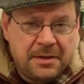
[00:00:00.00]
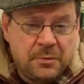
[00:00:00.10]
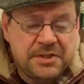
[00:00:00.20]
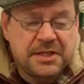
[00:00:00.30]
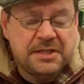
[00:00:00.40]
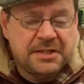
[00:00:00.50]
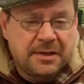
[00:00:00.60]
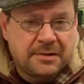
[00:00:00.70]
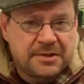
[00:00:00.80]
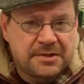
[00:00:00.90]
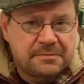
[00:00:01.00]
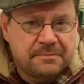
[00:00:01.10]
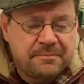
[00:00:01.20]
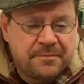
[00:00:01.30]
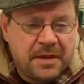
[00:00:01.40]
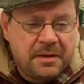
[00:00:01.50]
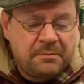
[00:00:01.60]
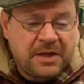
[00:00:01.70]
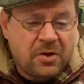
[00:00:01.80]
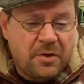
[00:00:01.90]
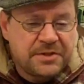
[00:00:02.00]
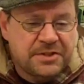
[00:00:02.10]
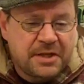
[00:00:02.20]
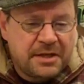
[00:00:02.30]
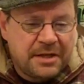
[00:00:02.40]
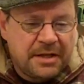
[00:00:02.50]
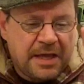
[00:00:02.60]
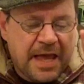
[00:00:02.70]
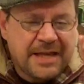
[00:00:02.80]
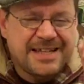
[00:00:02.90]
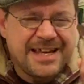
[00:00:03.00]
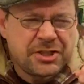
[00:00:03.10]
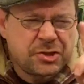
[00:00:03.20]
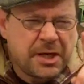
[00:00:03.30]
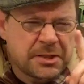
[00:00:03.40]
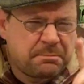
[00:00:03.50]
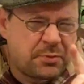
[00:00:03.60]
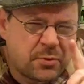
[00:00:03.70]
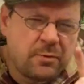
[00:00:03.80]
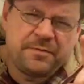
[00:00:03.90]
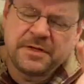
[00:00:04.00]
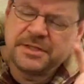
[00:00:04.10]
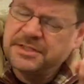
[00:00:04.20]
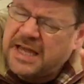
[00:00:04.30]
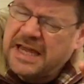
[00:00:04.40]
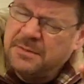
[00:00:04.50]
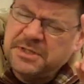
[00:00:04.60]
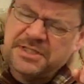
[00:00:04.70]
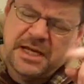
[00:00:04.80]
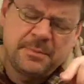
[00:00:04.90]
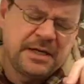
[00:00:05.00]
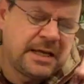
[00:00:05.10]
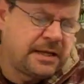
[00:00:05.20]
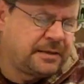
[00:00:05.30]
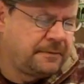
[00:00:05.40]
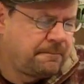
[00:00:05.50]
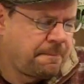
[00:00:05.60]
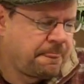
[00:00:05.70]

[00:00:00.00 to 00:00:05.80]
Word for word: in whisky sales. Because as history has proven time and time again,